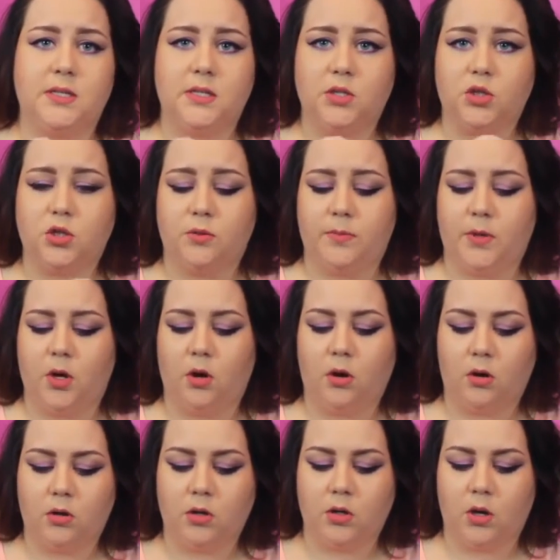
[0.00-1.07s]
These should be
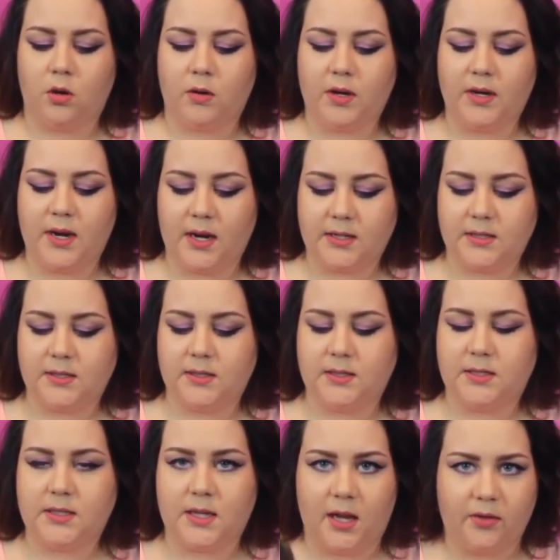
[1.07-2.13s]
all, you know, connected
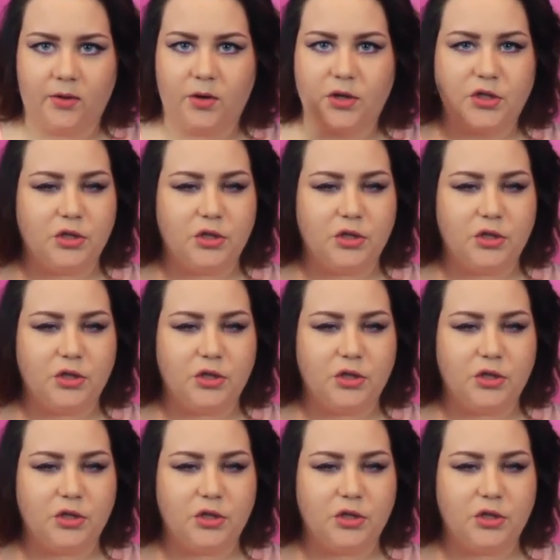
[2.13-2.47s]
and together.